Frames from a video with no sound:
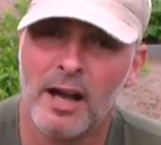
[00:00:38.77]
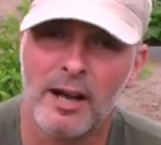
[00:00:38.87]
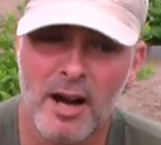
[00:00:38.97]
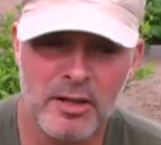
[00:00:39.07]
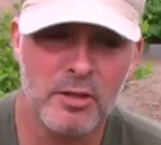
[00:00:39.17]
a
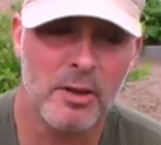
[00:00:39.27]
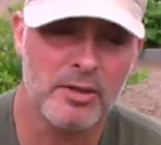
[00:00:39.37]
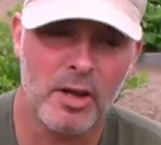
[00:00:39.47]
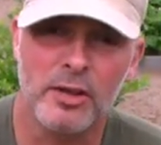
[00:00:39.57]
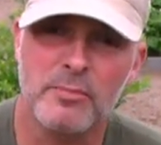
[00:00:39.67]
gardener who
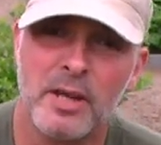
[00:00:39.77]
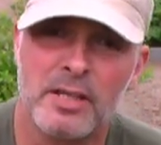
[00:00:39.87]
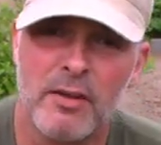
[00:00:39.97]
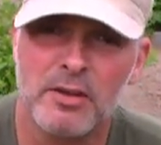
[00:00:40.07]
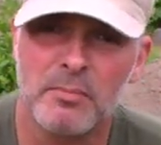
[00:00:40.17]
has all his beds
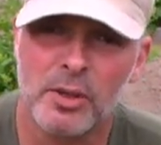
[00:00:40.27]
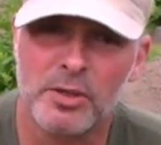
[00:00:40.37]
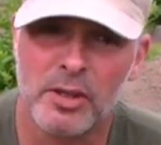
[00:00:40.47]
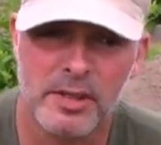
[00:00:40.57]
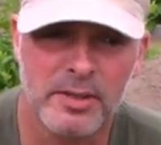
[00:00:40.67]
covered in
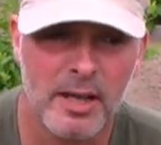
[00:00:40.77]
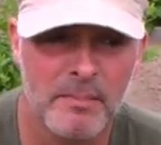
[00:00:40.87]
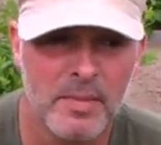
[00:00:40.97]
mulch all the time,